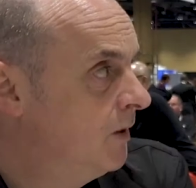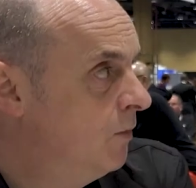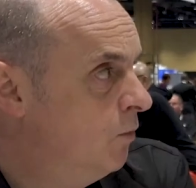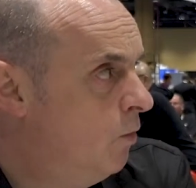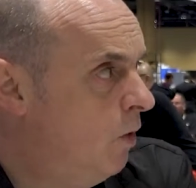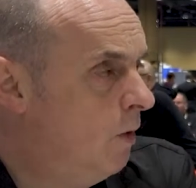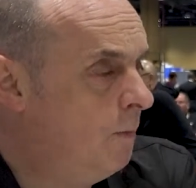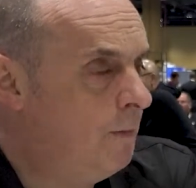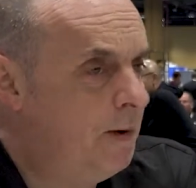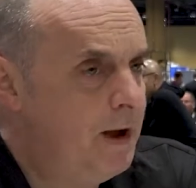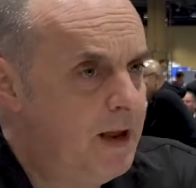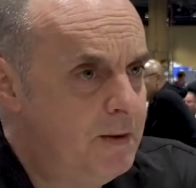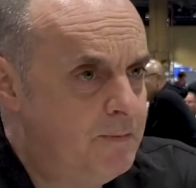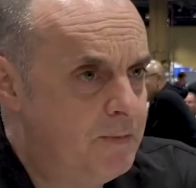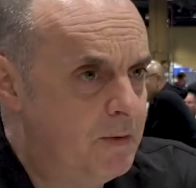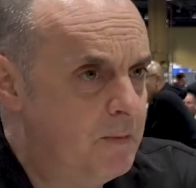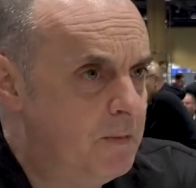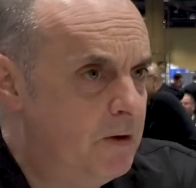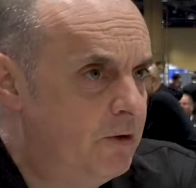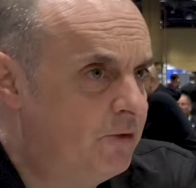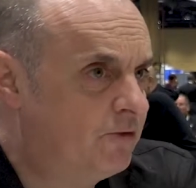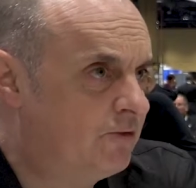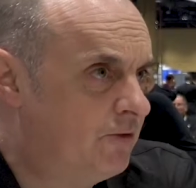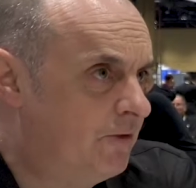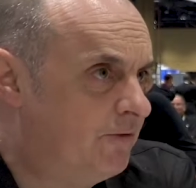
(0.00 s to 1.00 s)
What paper
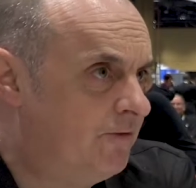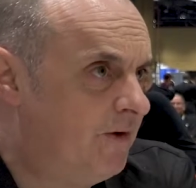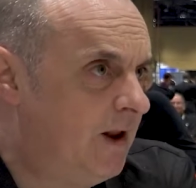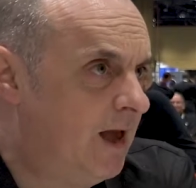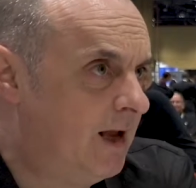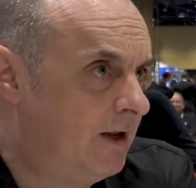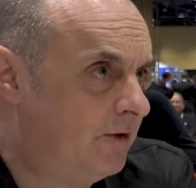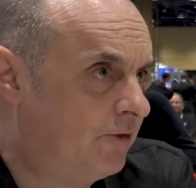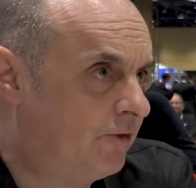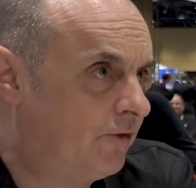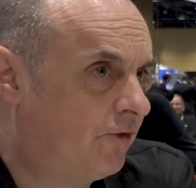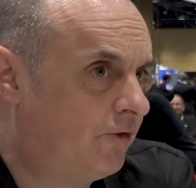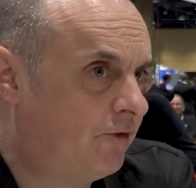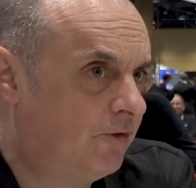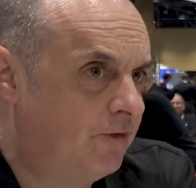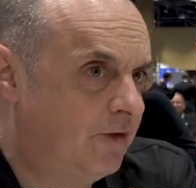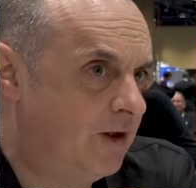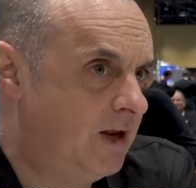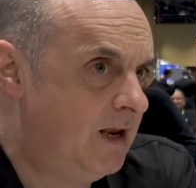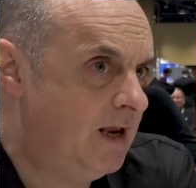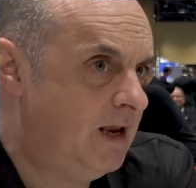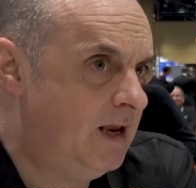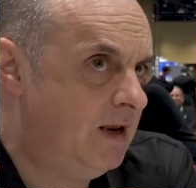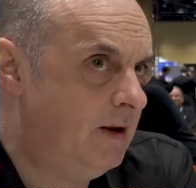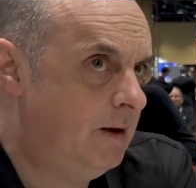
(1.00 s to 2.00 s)
most reflects
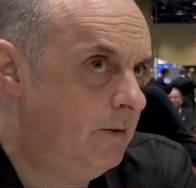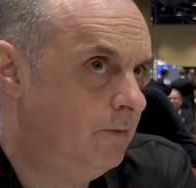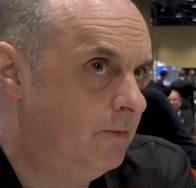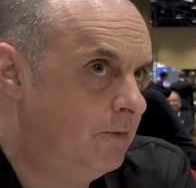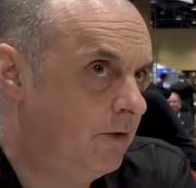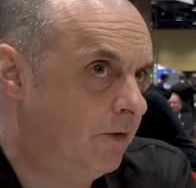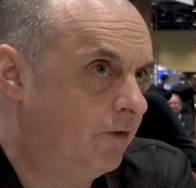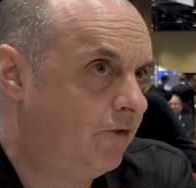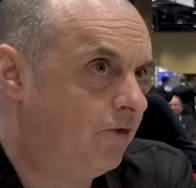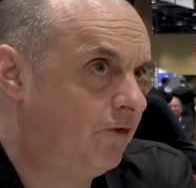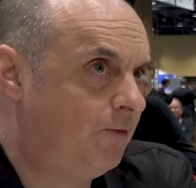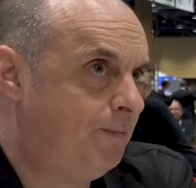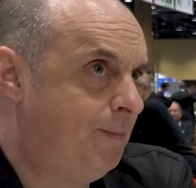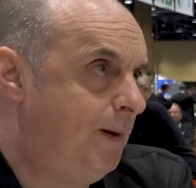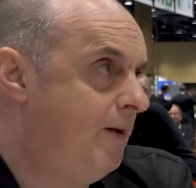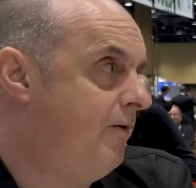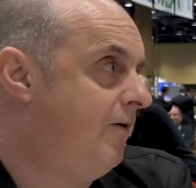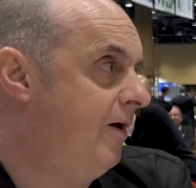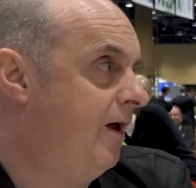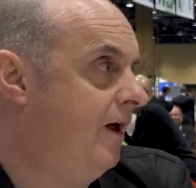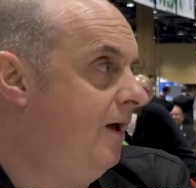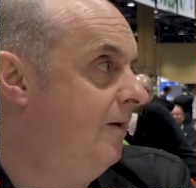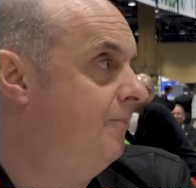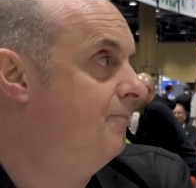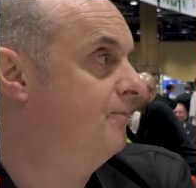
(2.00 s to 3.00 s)
the
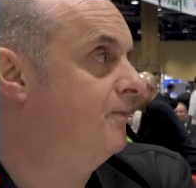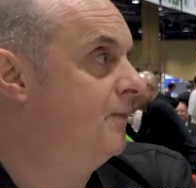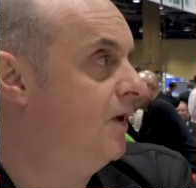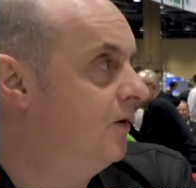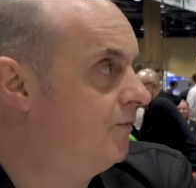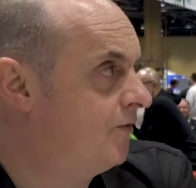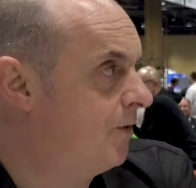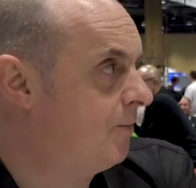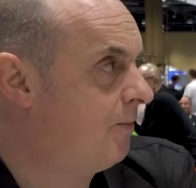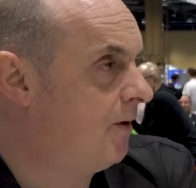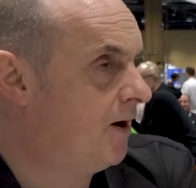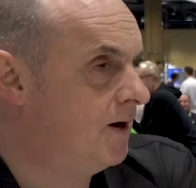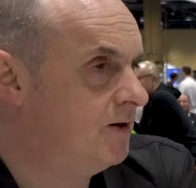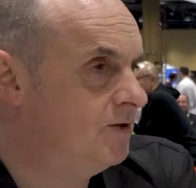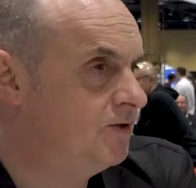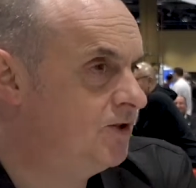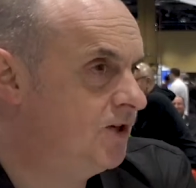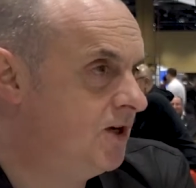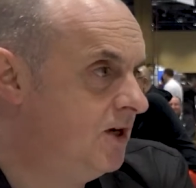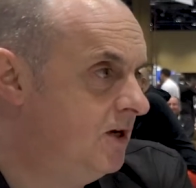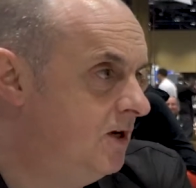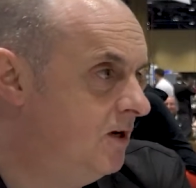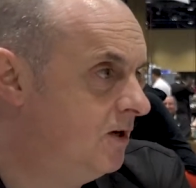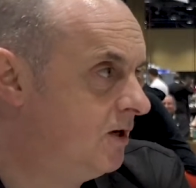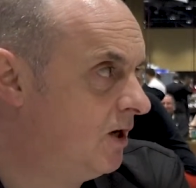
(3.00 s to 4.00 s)
spirit of the brand
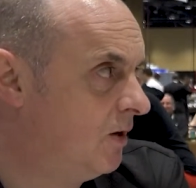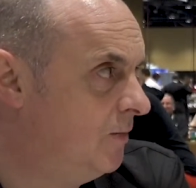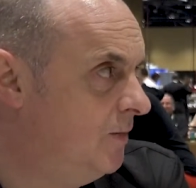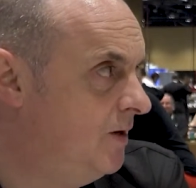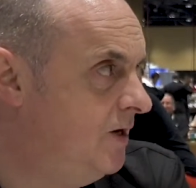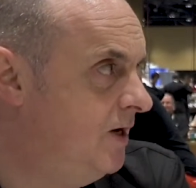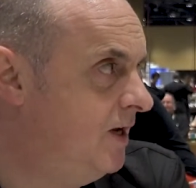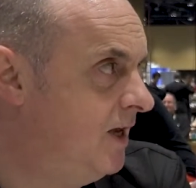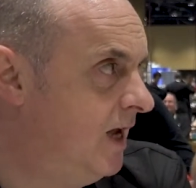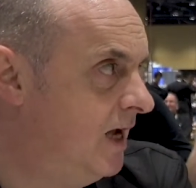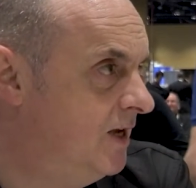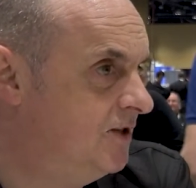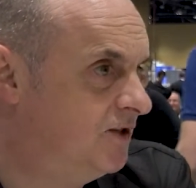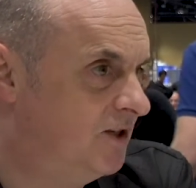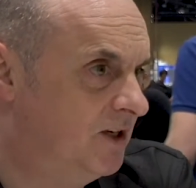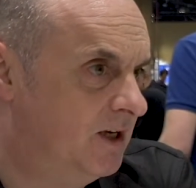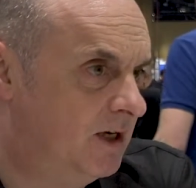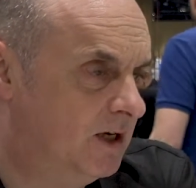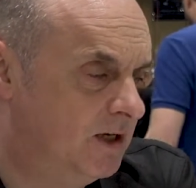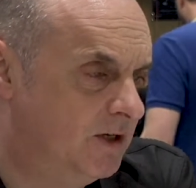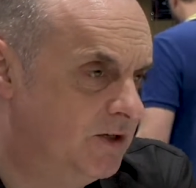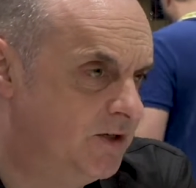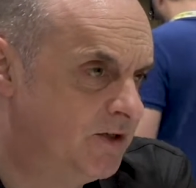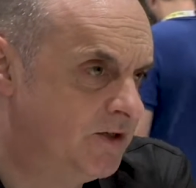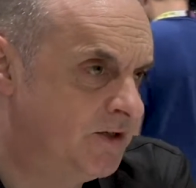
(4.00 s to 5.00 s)
you're communicating?
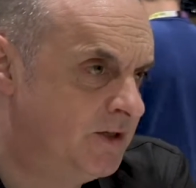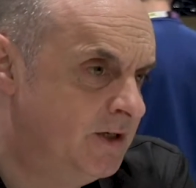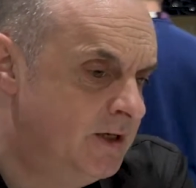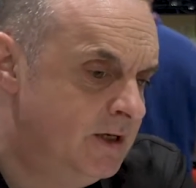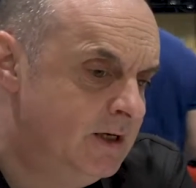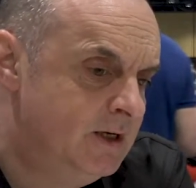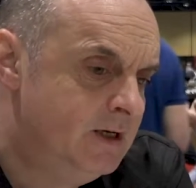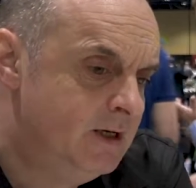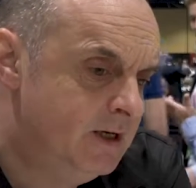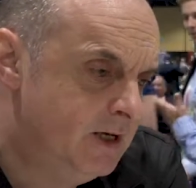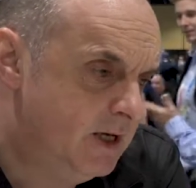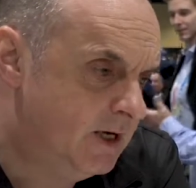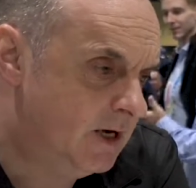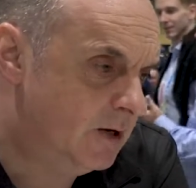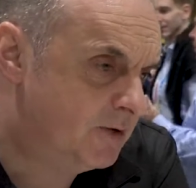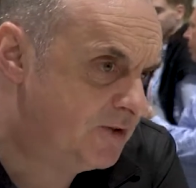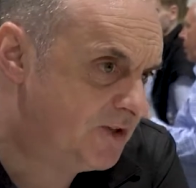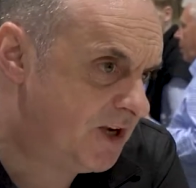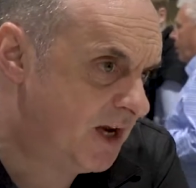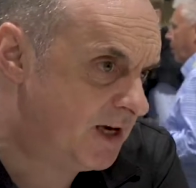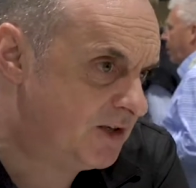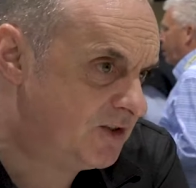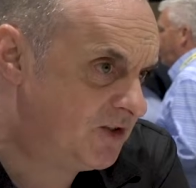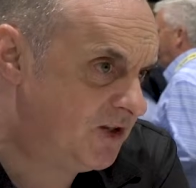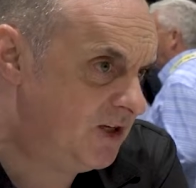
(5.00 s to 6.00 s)
Because, you know,
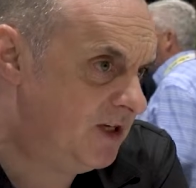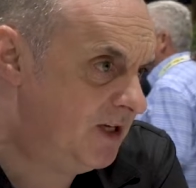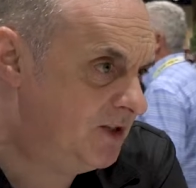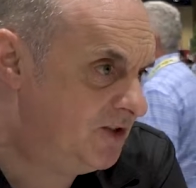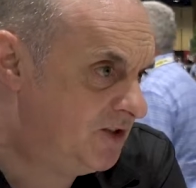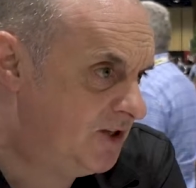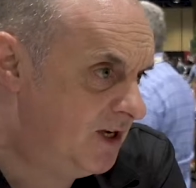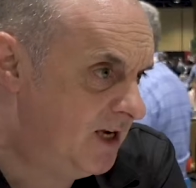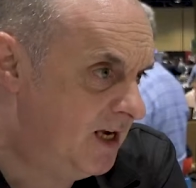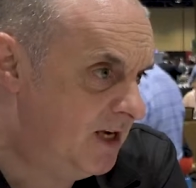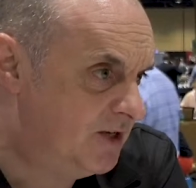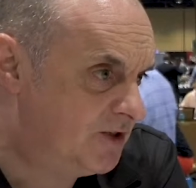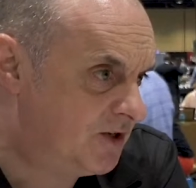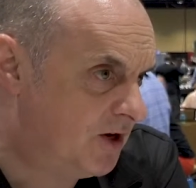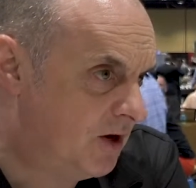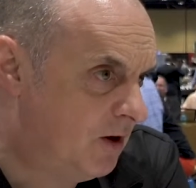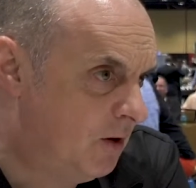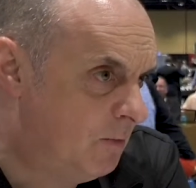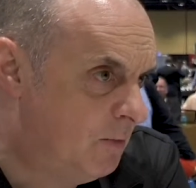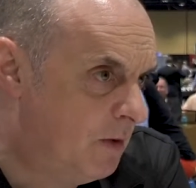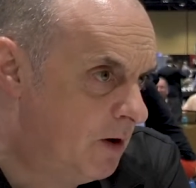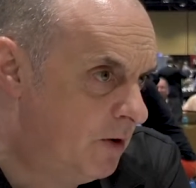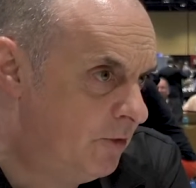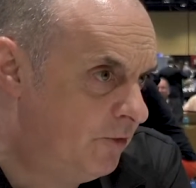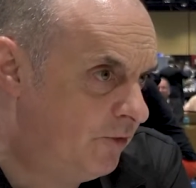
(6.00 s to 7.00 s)
tactility is
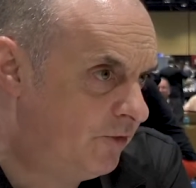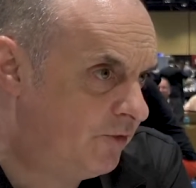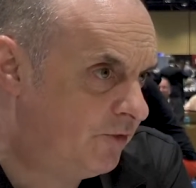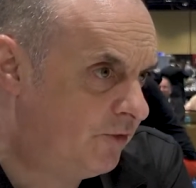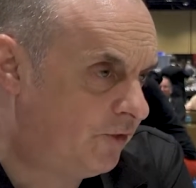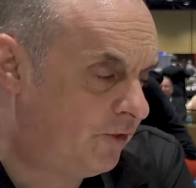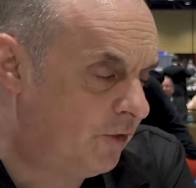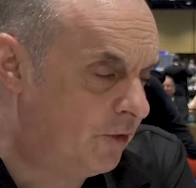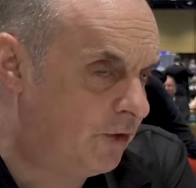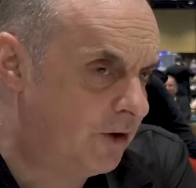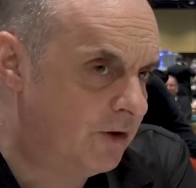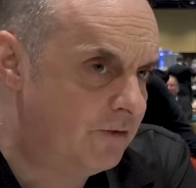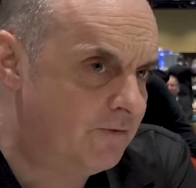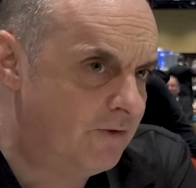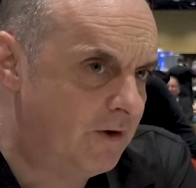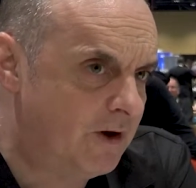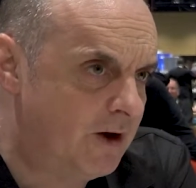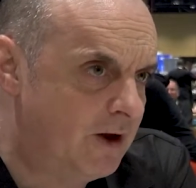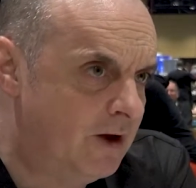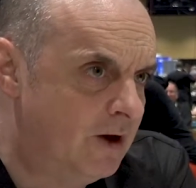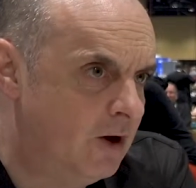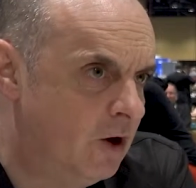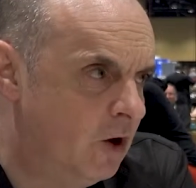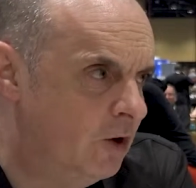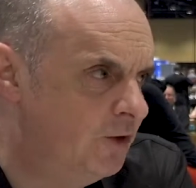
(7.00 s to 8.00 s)
our most sort of
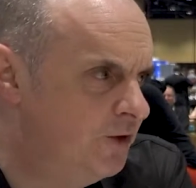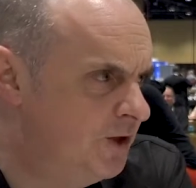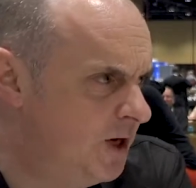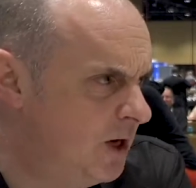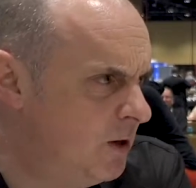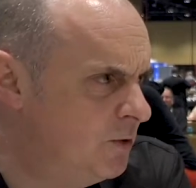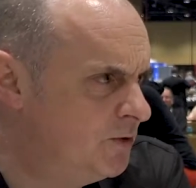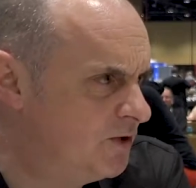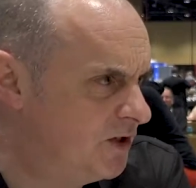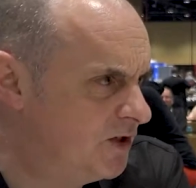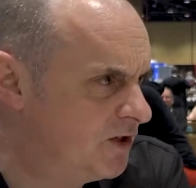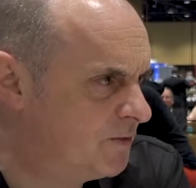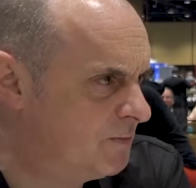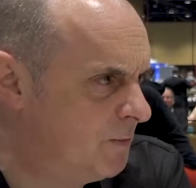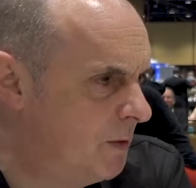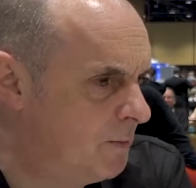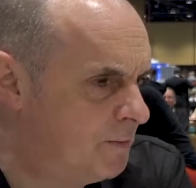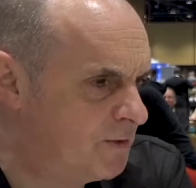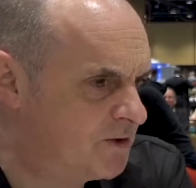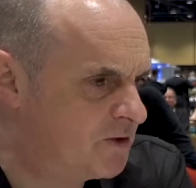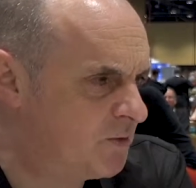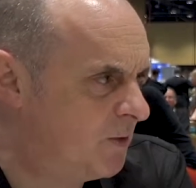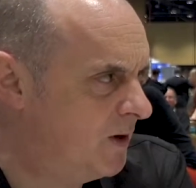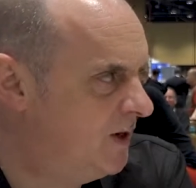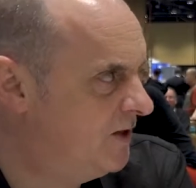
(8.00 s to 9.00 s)
unnoticed but
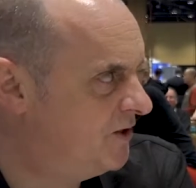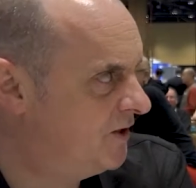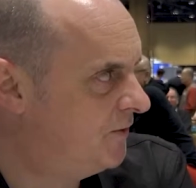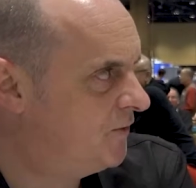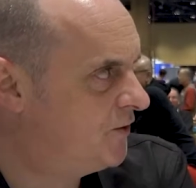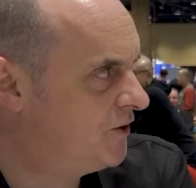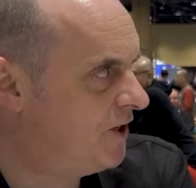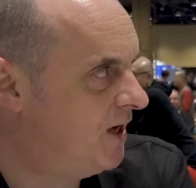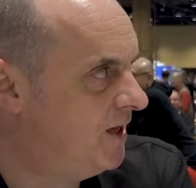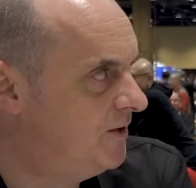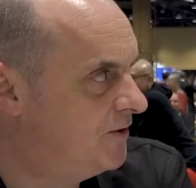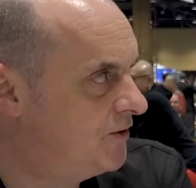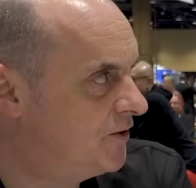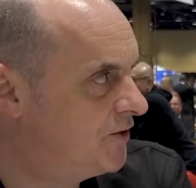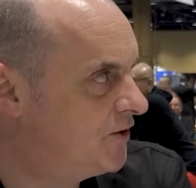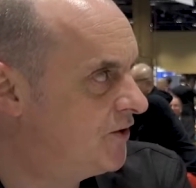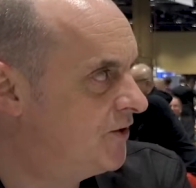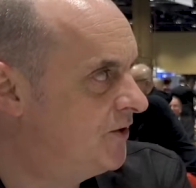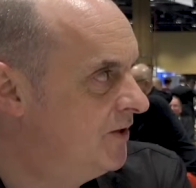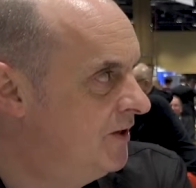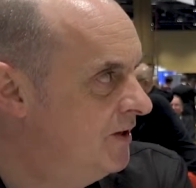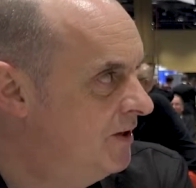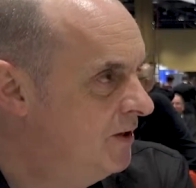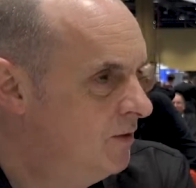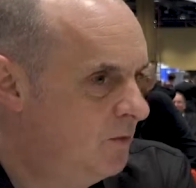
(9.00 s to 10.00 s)
persuasive sense.